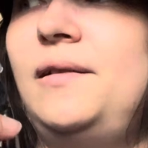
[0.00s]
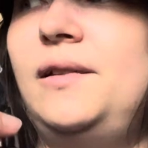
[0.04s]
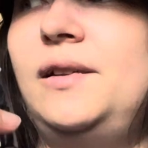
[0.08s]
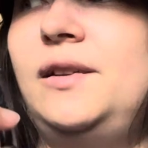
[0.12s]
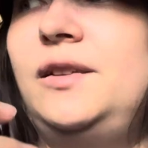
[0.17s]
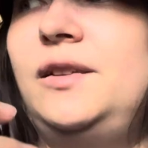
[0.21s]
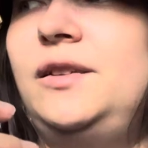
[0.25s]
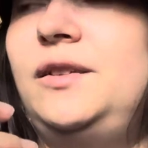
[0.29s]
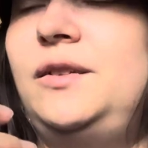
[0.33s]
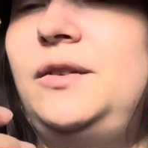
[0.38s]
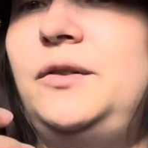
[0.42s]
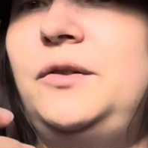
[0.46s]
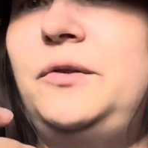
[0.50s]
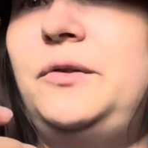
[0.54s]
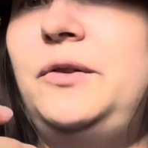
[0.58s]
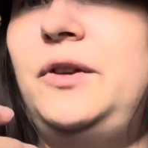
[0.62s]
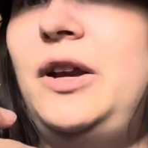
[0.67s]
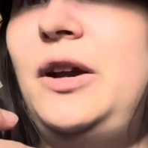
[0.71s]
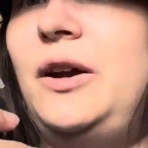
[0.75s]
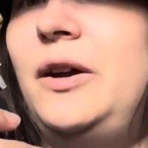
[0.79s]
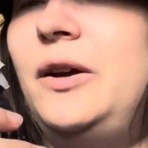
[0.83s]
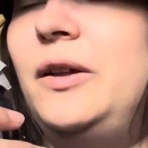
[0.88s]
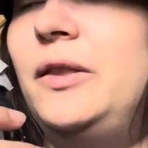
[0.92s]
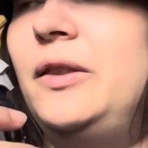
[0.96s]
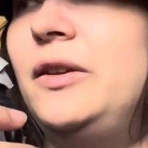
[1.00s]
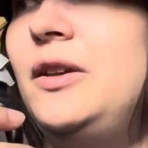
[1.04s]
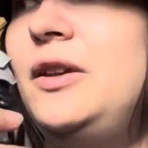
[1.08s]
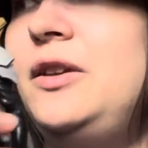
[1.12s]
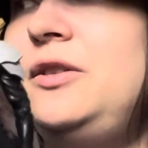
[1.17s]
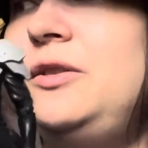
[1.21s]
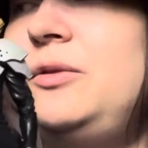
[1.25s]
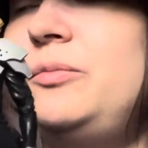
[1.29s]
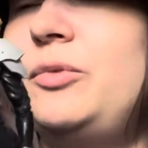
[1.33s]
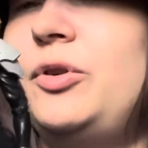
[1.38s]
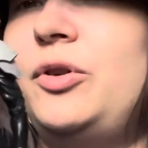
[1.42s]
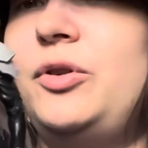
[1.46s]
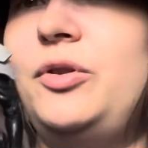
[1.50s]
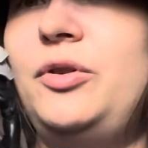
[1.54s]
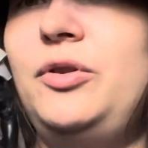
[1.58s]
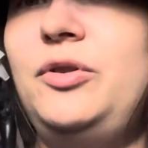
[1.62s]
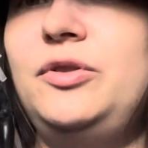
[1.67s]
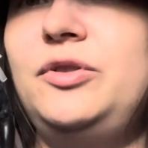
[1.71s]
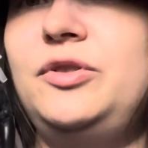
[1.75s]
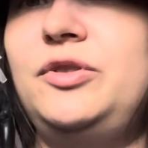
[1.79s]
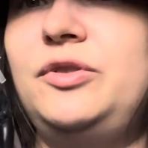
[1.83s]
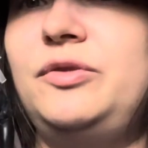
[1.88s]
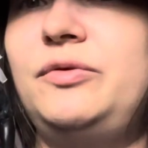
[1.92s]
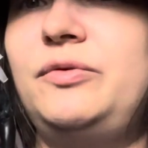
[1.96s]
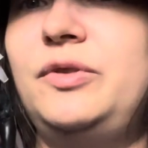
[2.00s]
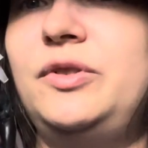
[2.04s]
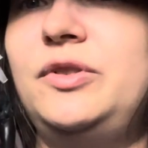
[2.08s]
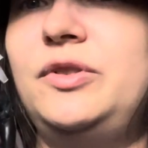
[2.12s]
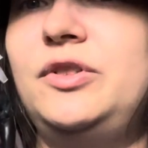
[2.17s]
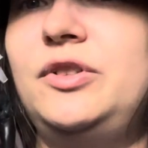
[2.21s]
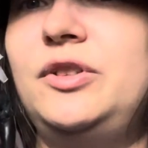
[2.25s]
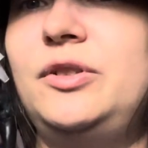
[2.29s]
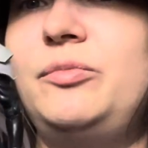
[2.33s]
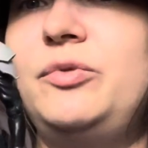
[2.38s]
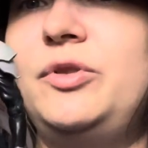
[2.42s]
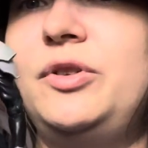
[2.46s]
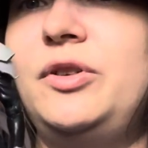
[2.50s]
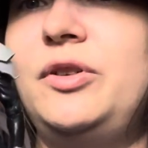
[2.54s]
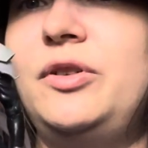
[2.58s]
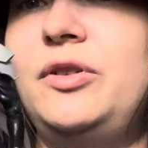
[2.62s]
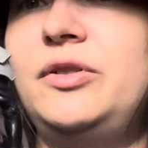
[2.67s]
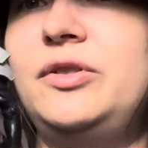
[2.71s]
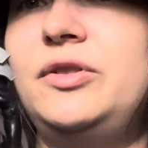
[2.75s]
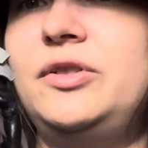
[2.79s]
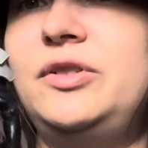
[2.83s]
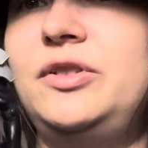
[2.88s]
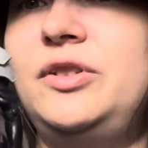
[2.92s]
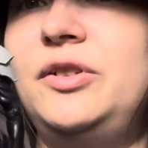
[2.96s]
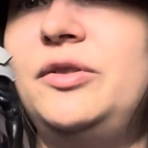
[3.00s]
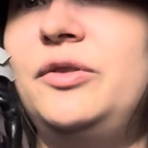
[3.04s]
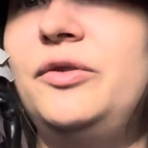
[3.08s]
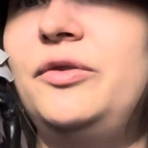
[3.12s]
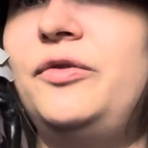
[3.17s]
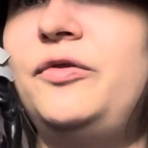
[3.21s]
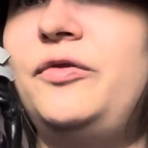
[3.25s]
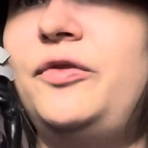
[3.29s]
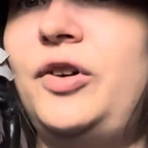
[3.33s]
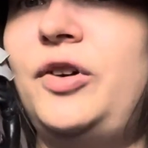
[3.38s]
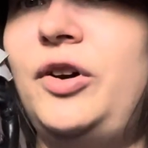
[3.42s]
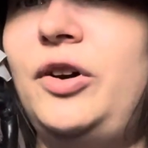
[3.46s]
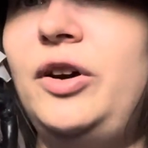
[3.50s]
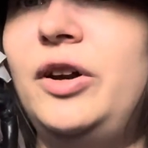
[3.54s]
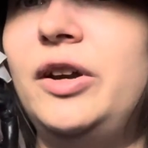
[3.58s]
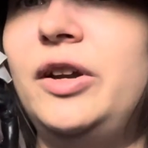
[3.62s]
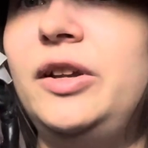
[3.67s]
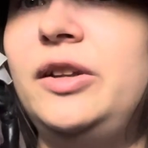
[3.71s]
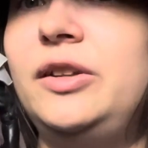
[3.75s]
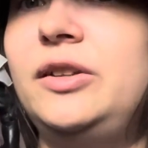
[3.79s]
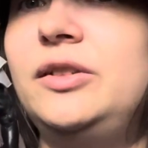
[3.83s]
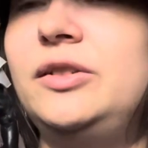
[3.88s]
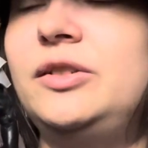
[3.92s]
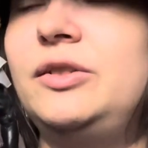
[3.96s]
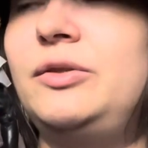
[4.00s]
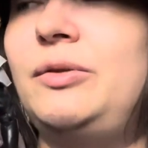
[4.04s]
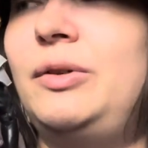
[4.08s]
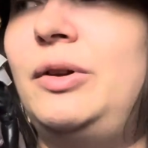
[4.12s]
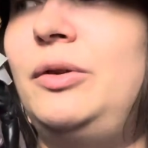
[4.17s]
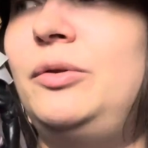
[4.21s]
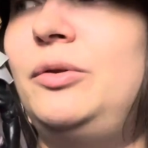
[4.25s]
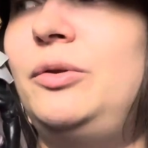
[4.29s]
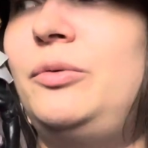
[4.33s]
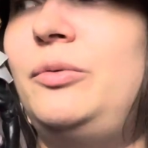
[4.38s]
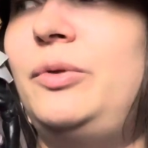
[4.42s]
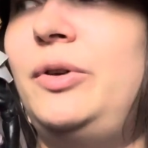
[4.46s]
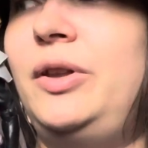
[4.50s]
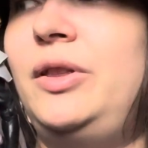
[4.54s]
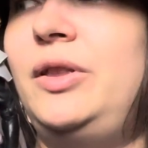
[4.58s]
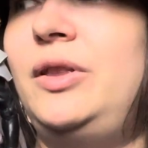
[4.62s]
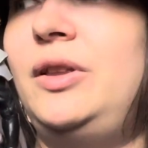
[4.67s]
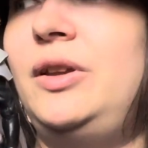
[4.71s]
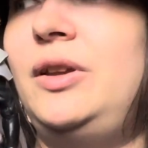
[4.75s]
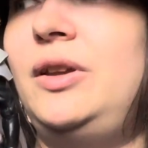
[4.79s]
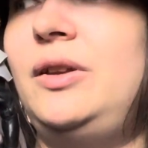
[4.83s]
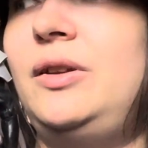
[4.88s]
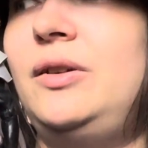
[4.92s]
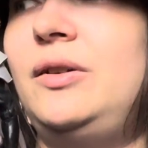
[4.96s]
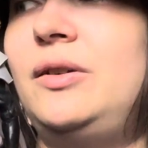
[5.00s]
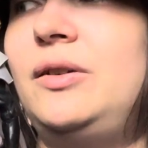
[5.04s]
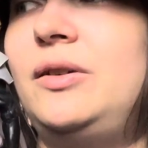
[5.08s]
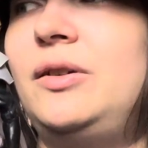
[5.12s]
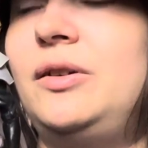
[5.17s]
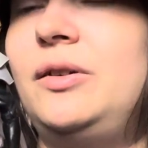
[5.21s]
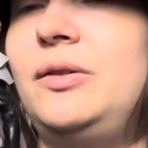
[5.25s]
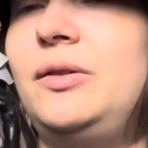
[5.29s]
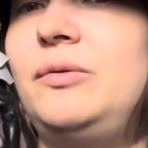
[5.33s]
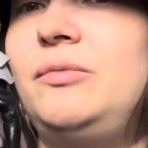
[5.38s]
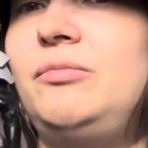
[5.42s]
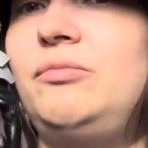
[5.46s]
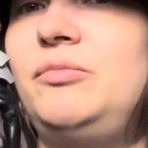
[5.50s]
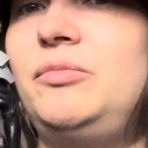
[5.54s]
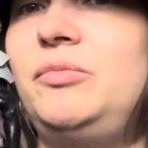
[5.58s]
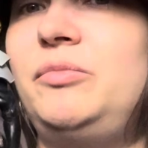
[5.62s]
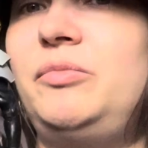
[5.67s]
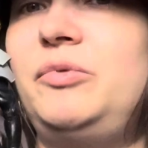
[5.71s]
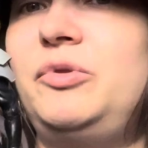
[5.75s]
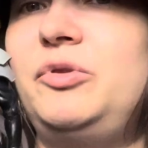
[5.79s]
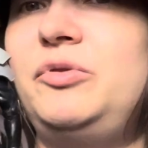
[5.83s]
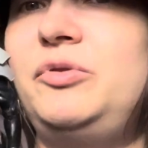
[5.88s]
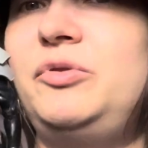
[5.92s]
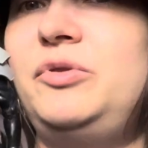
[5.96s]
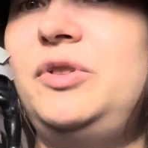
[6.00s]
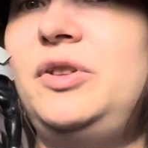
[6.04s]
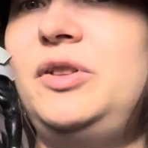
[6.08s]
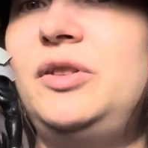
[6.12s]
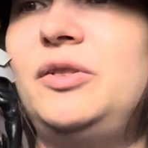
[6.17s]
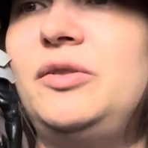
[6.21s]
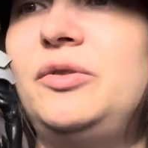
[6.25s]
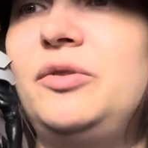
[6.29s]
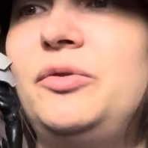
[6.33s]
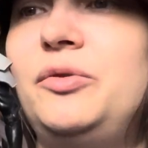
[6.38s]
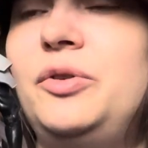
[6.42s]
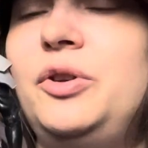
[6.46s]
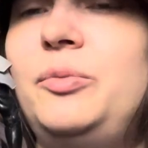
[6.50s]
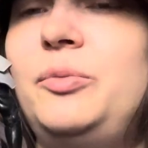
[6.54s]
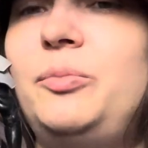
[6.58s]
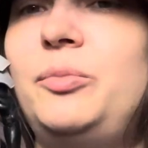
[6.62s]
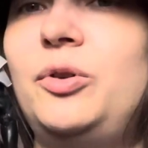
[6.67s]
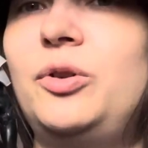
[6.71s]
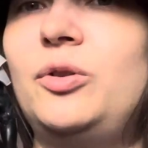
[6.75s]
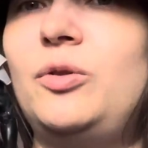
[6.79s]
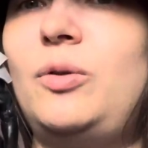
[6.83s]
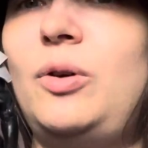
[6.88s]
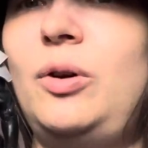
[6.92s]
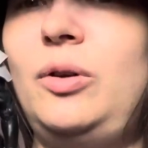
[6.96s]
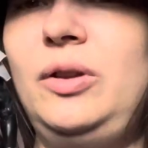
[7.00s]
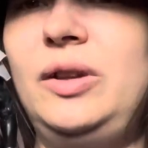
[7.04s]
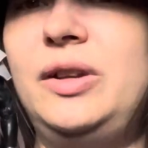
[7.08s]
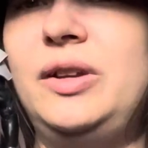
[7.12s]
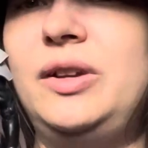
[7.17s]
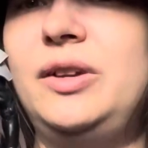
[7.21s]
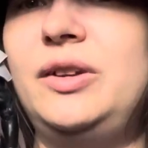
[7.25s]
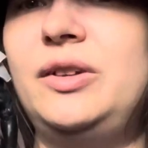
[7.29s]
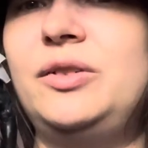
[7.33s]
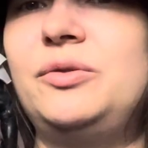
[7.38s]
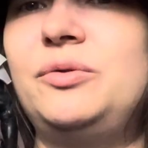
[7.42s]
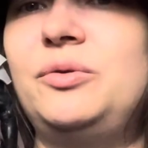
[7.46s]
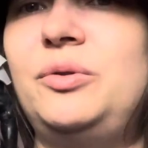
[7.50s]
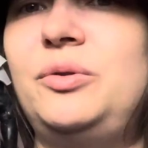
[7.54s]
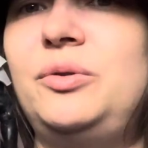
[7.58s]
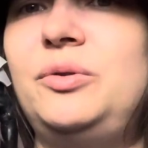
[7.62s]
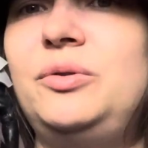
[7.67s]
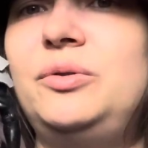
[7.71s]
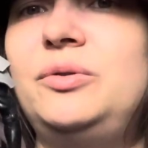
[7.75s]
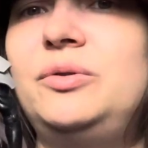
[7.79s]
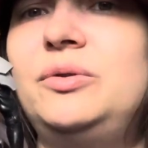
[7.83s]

So yeah, the Kingdom Hearts ones that Bring Arts did are fine, so I don't know why they are losing their grip on quality control.